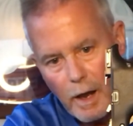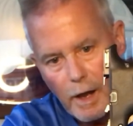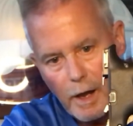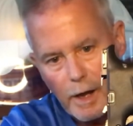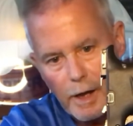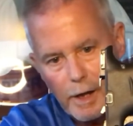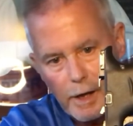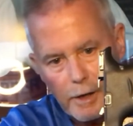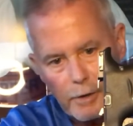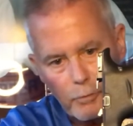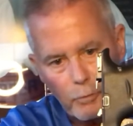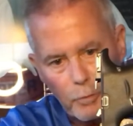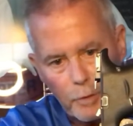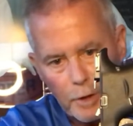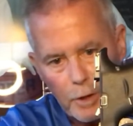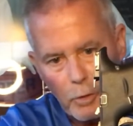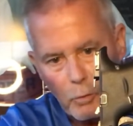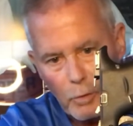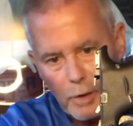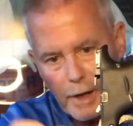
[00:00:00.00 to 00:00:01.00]
and
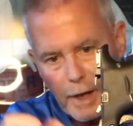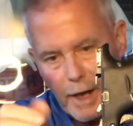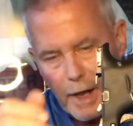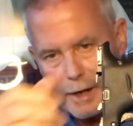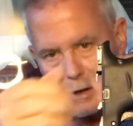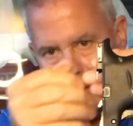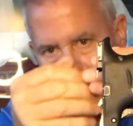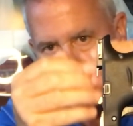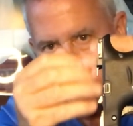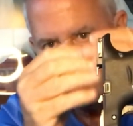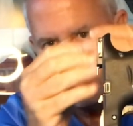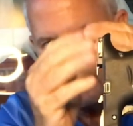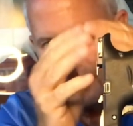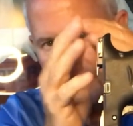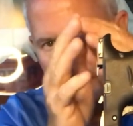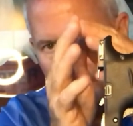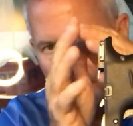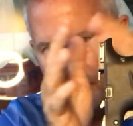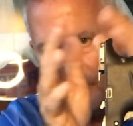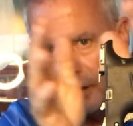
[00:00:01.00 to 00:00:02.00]
we don't want to add enough
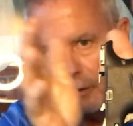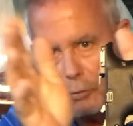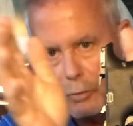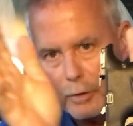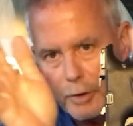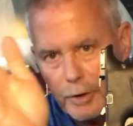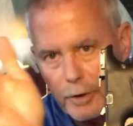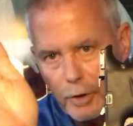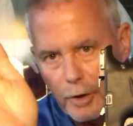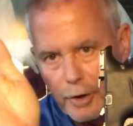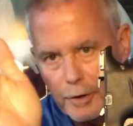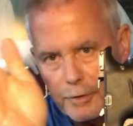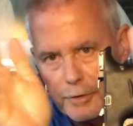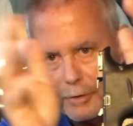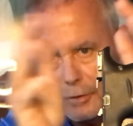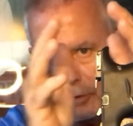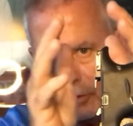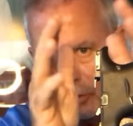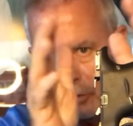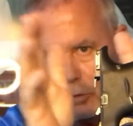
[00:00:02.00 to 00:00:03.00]
pressure that we're going
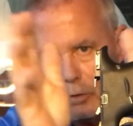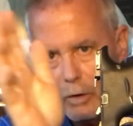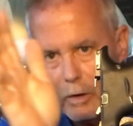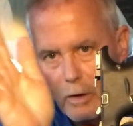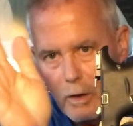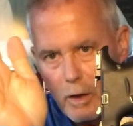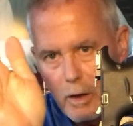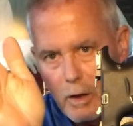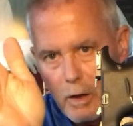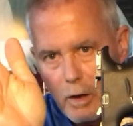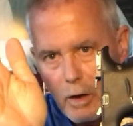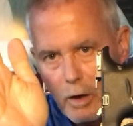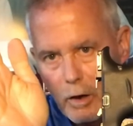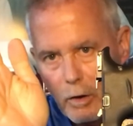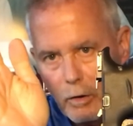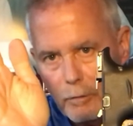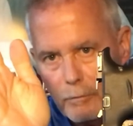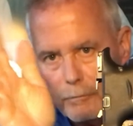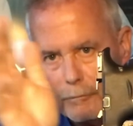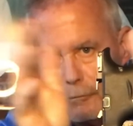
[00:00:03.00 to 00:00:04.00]
to
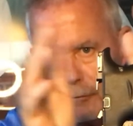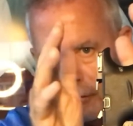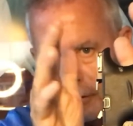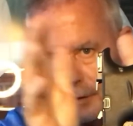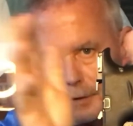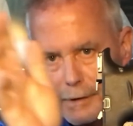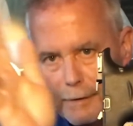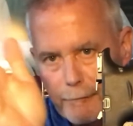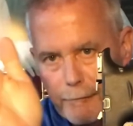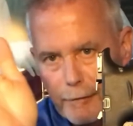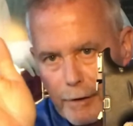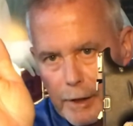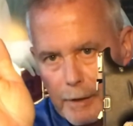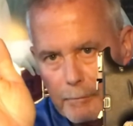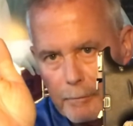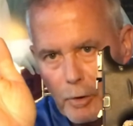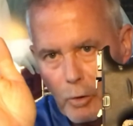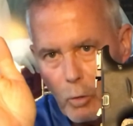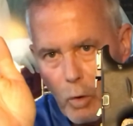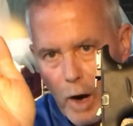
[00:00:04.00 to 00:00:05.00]
force the
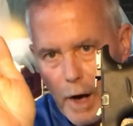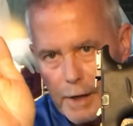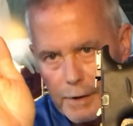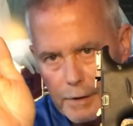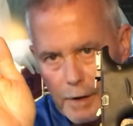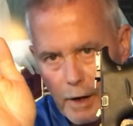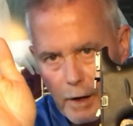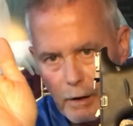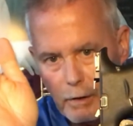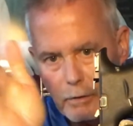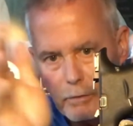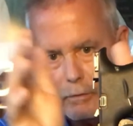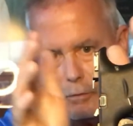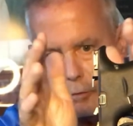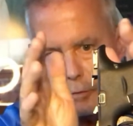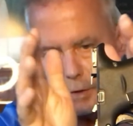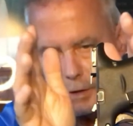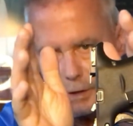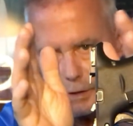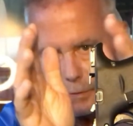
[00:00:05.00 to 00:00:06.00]
frame to widen out.
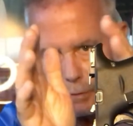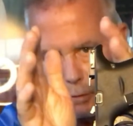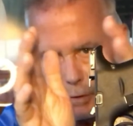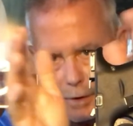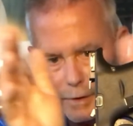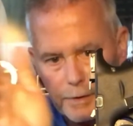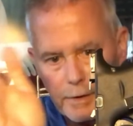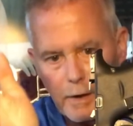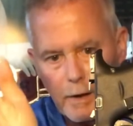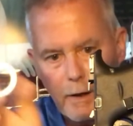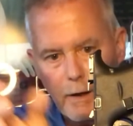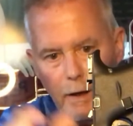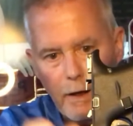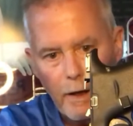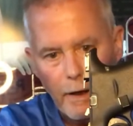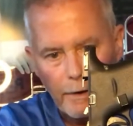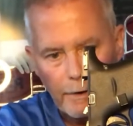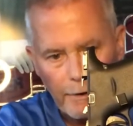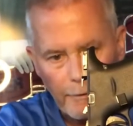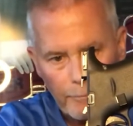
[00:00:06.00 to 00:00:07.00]
We just want
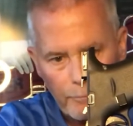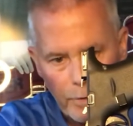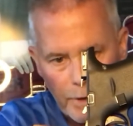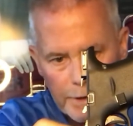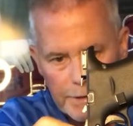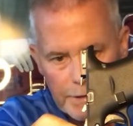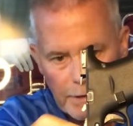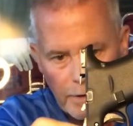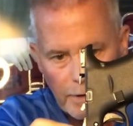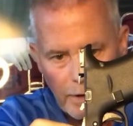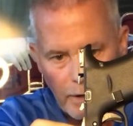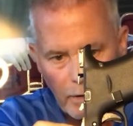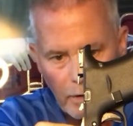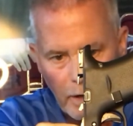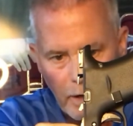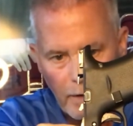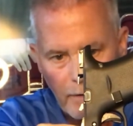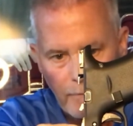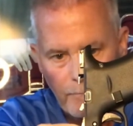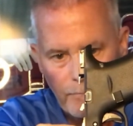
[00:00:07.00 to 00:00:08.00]
enough pressure
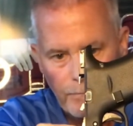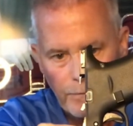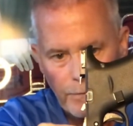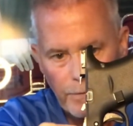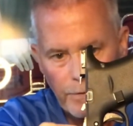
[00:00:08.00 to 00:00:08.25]
to